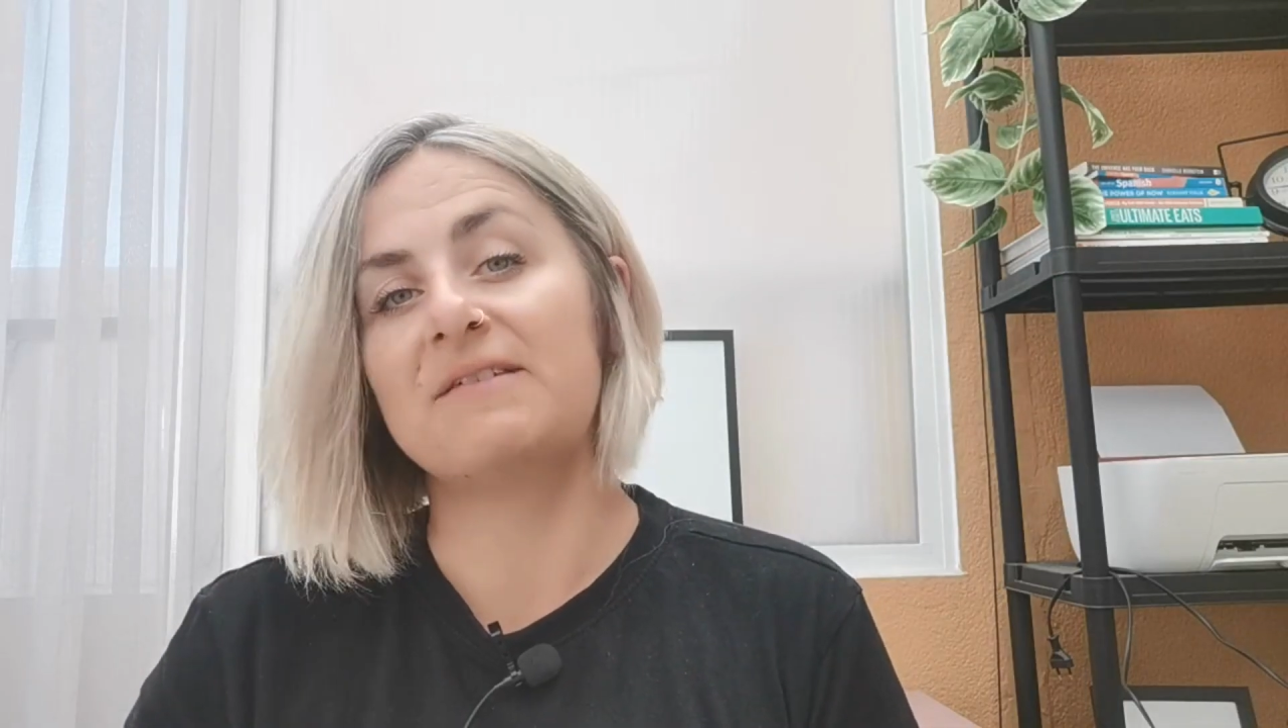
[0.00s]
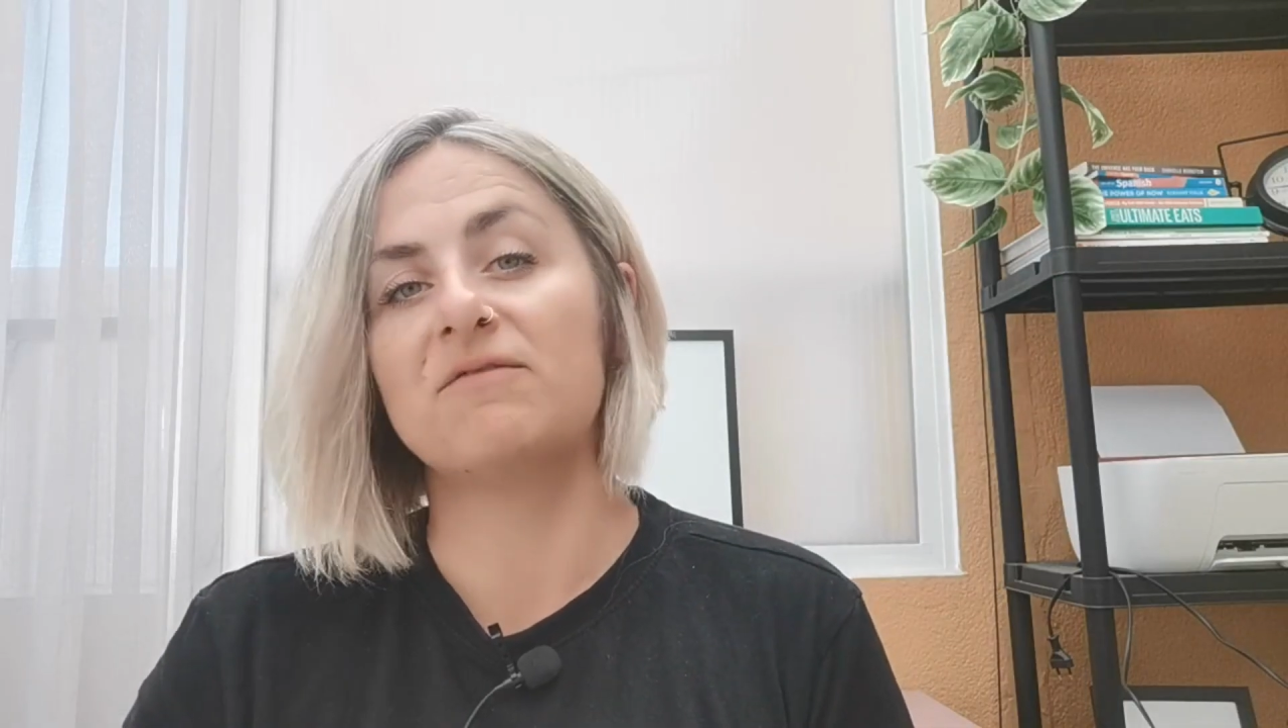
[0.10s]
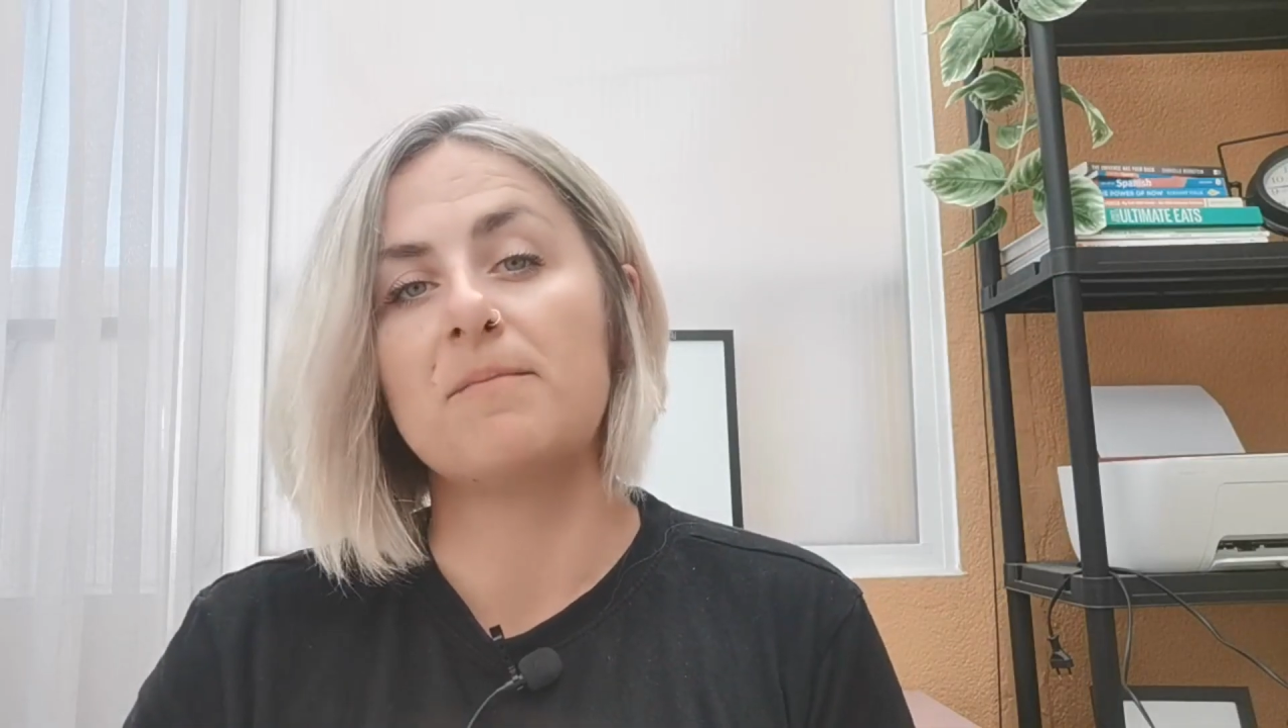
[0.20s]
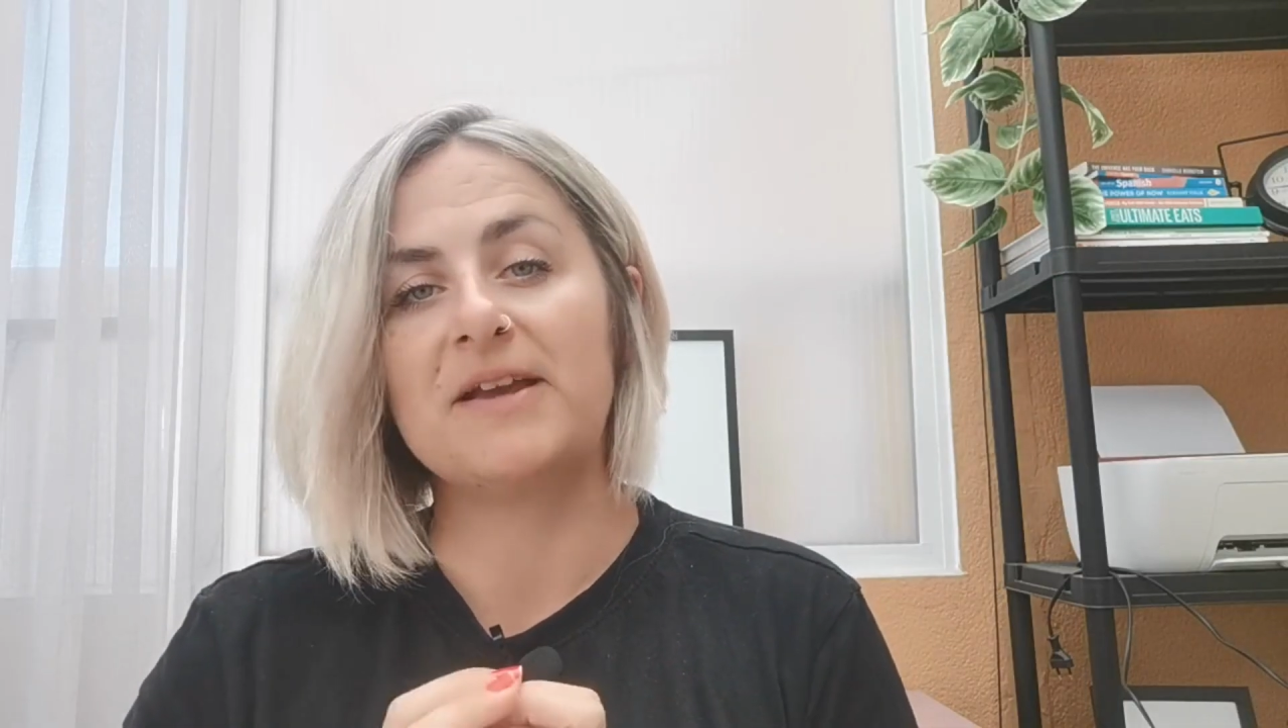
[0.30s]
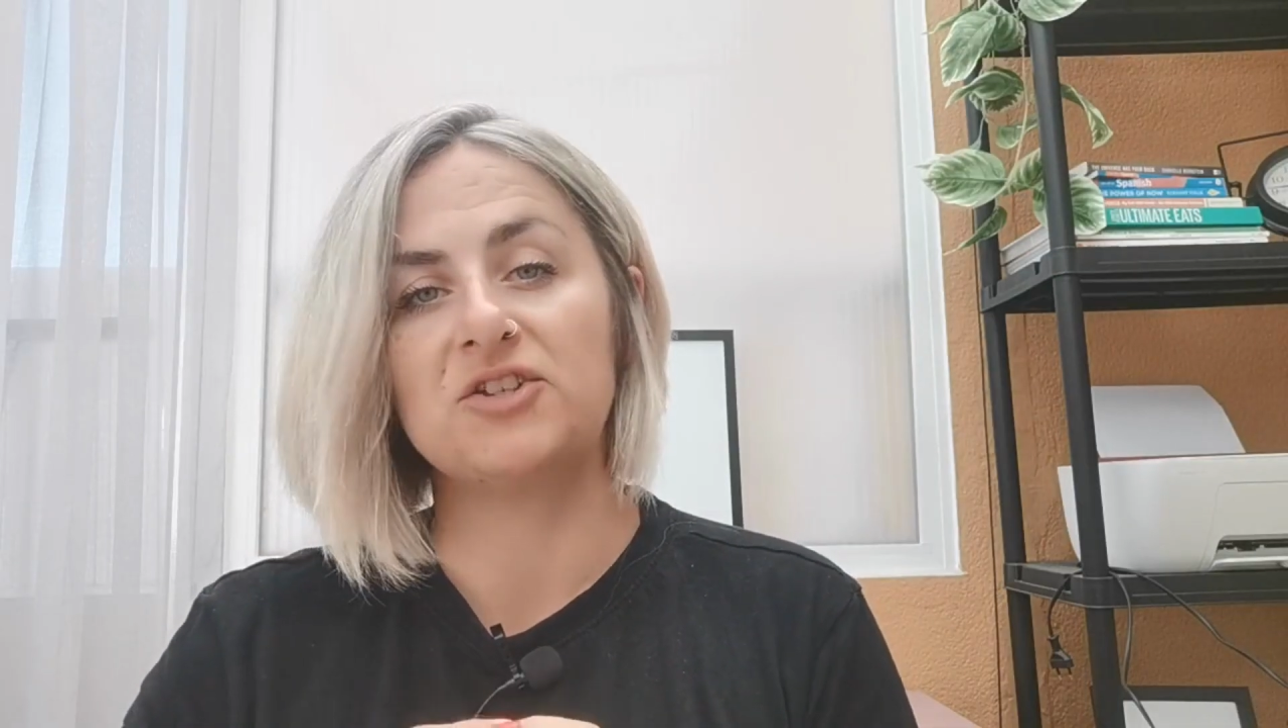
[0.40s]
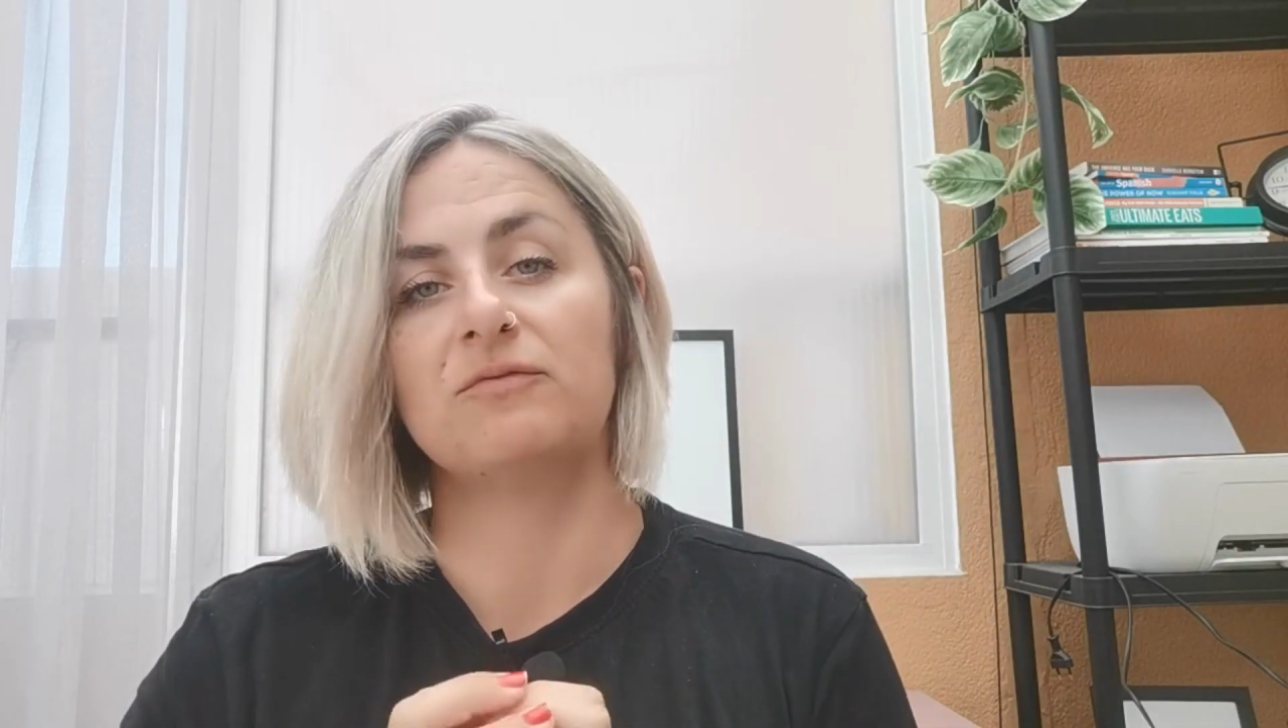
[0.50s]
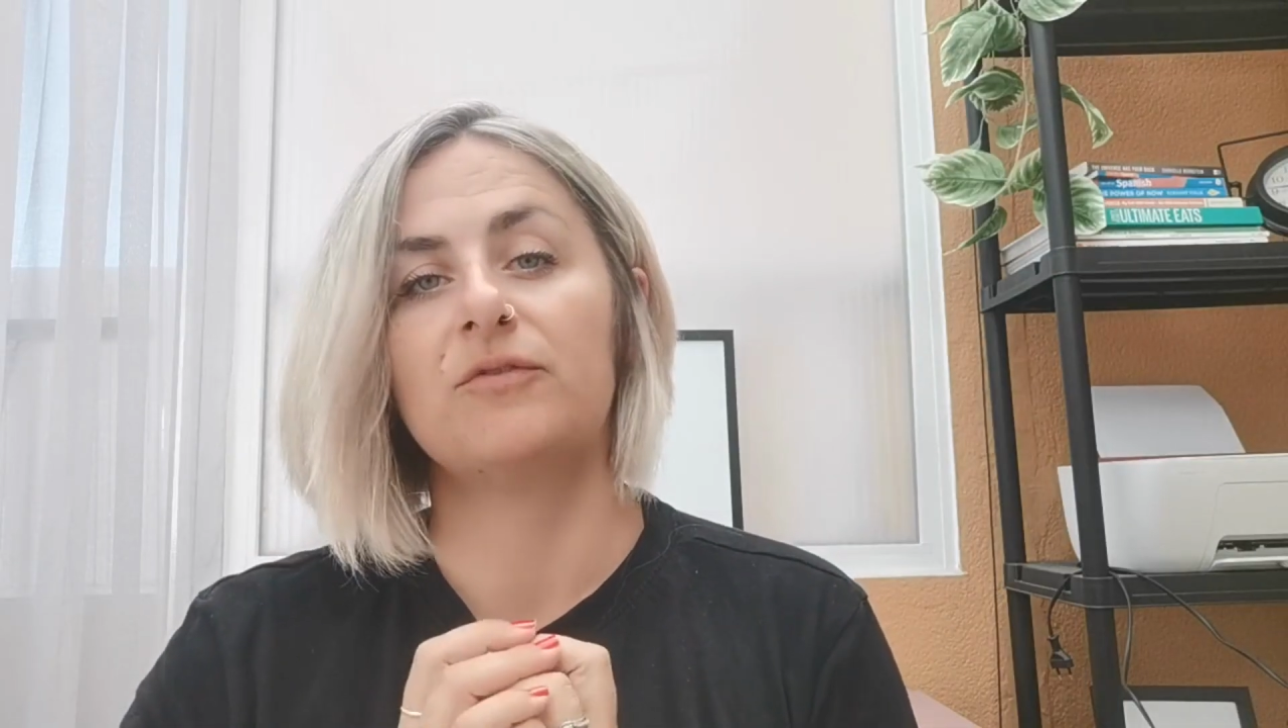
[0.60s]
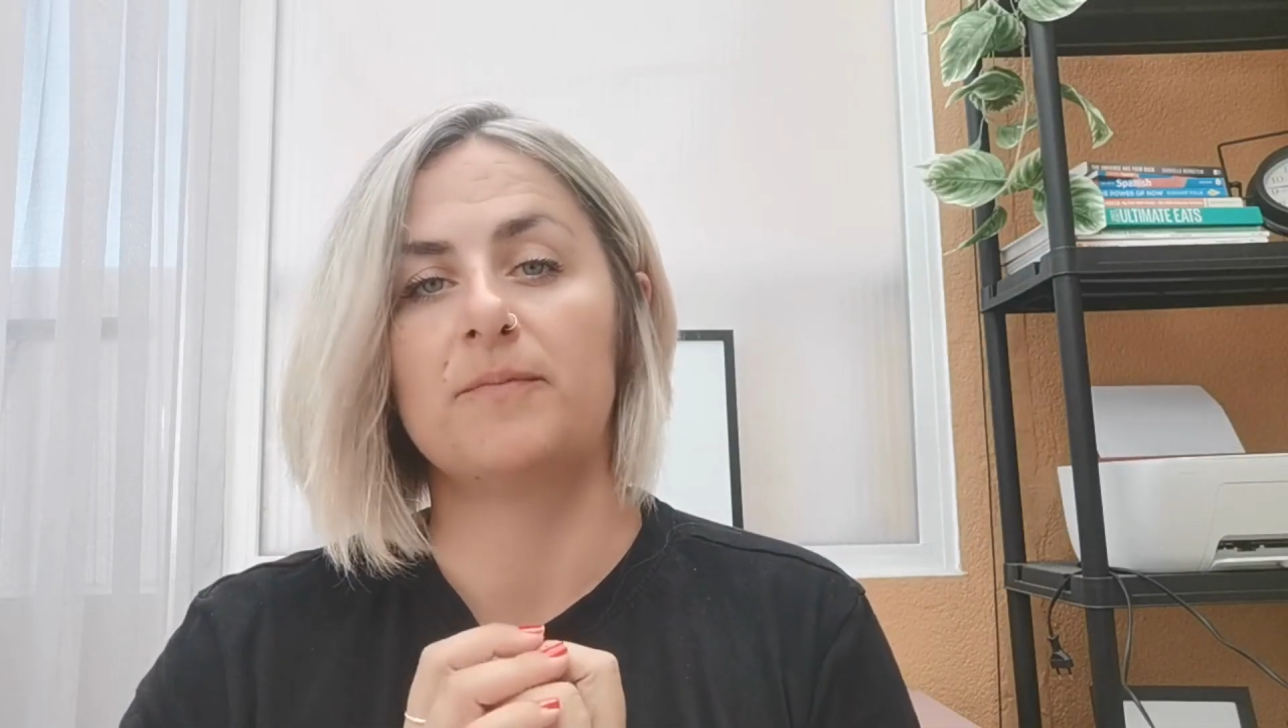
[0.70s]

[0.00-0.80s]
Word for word: the information